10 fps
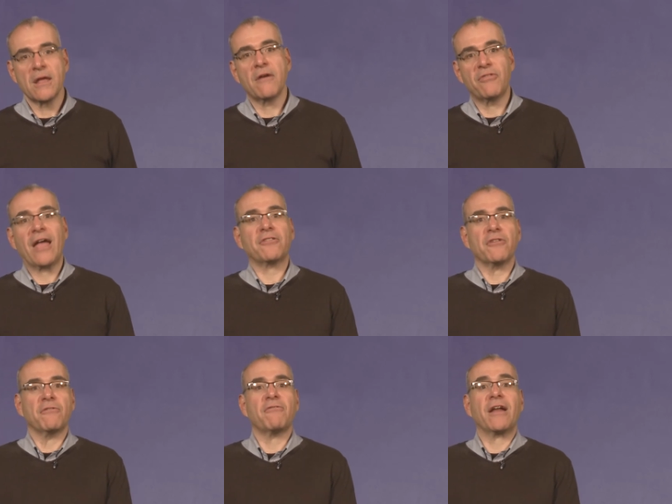If that's,
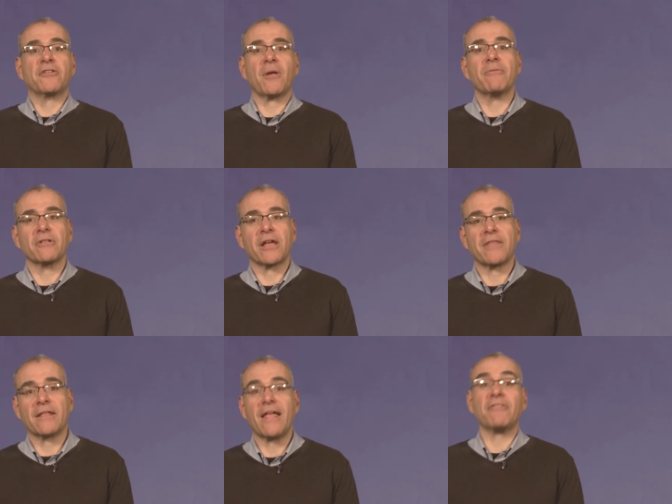if you find a subject like
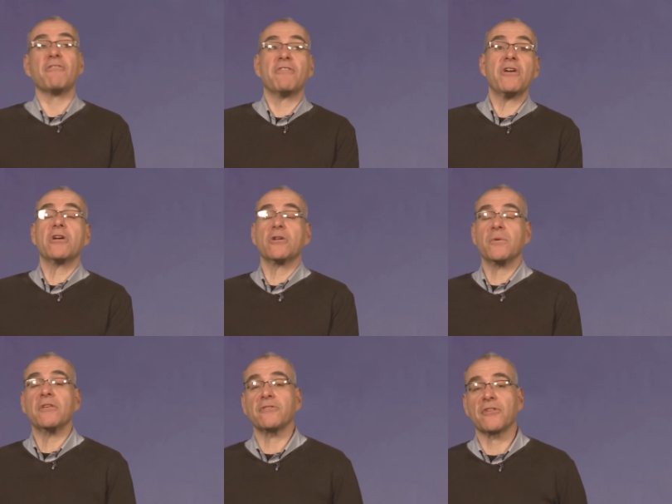that, that's a very good
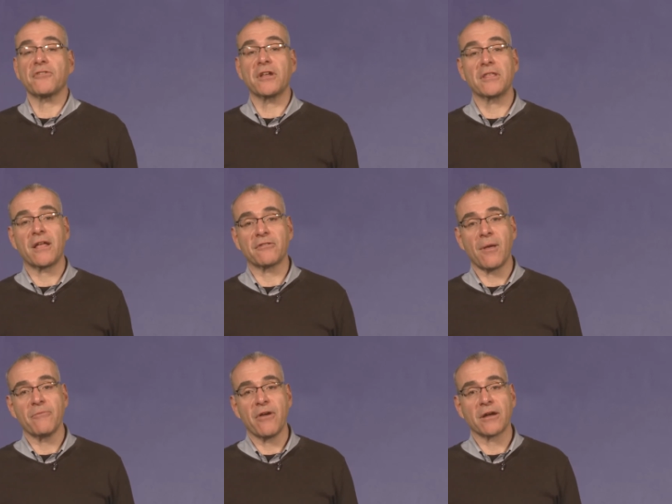reason to study that
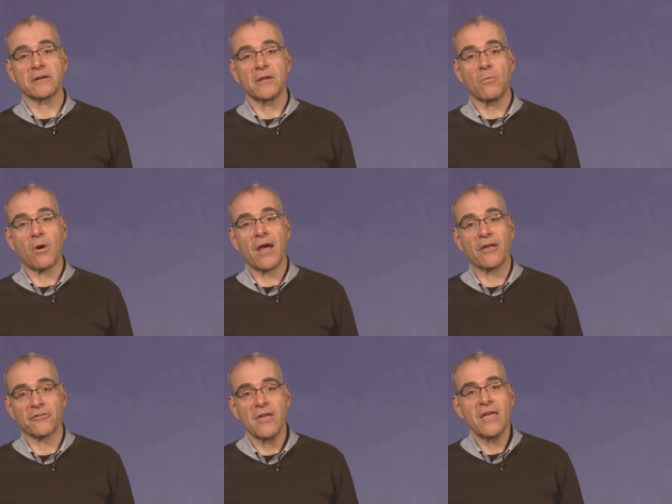subject.
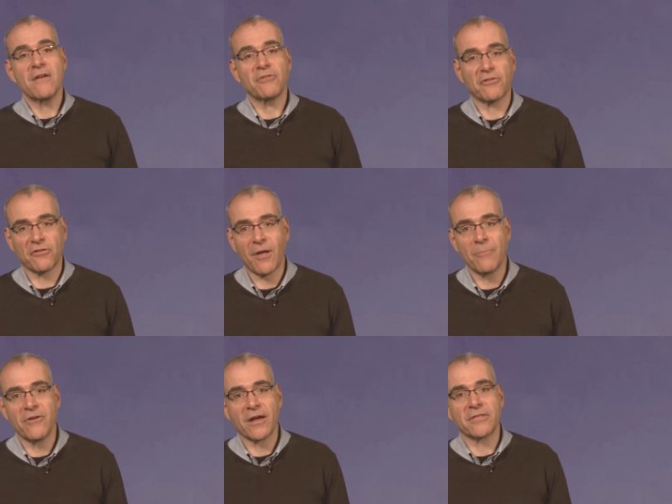Whereas if there's a
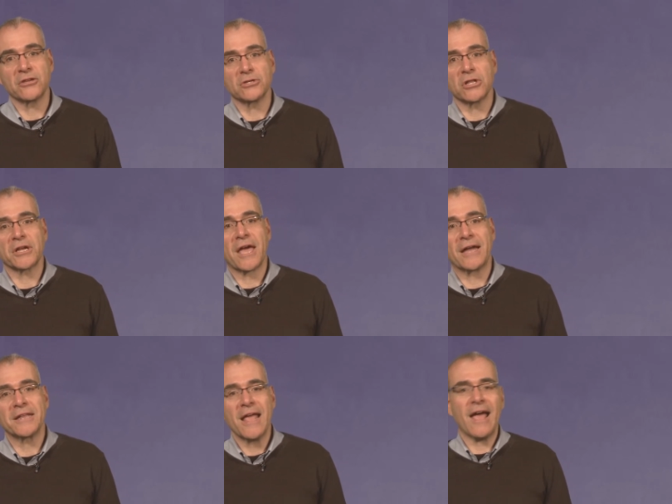subject that you look
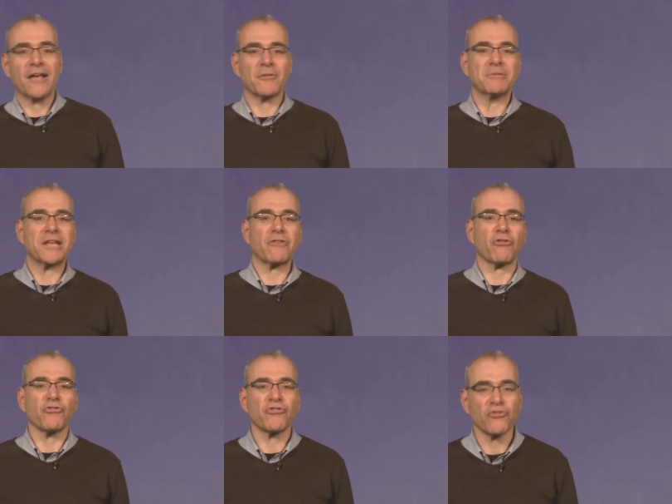at as a
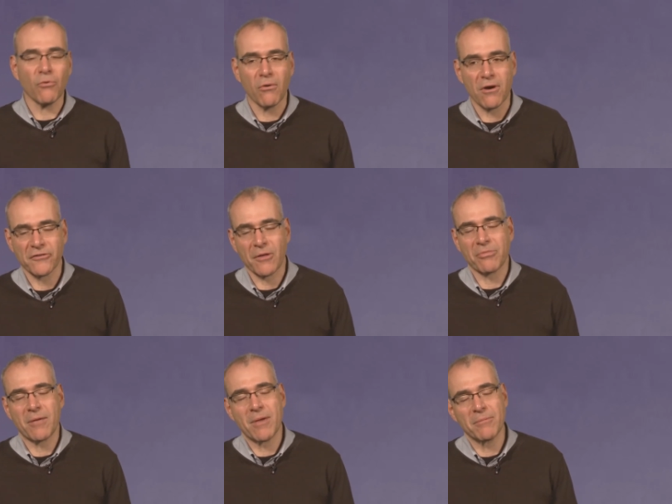potential chore, as
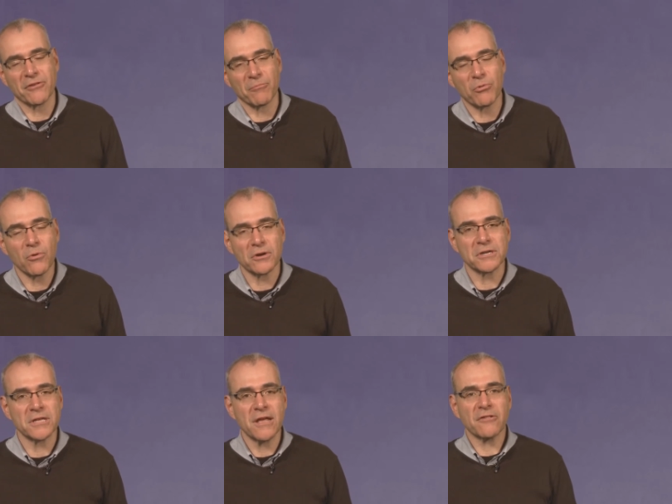something that maybe is
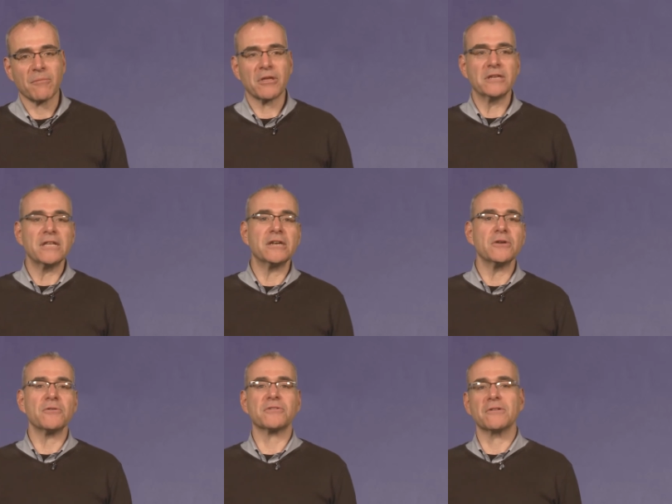important, something you need to
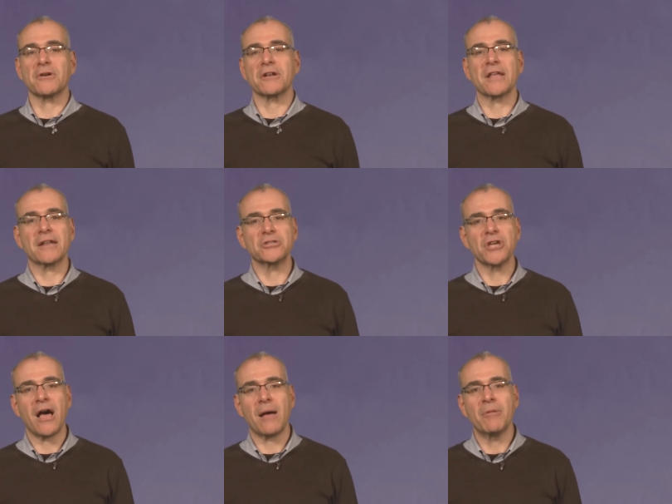do in order to get a
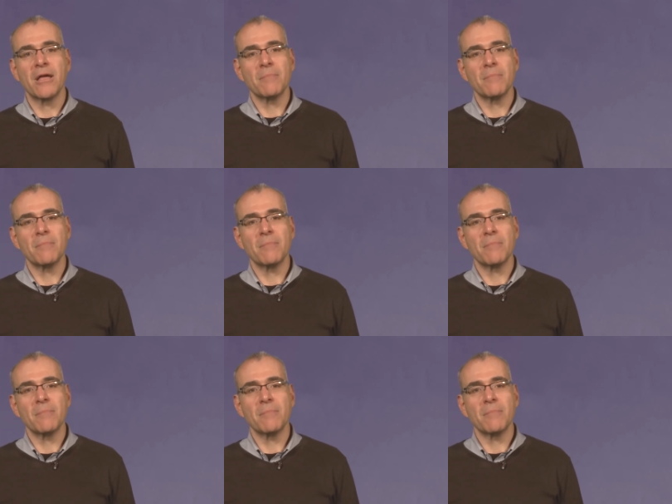job,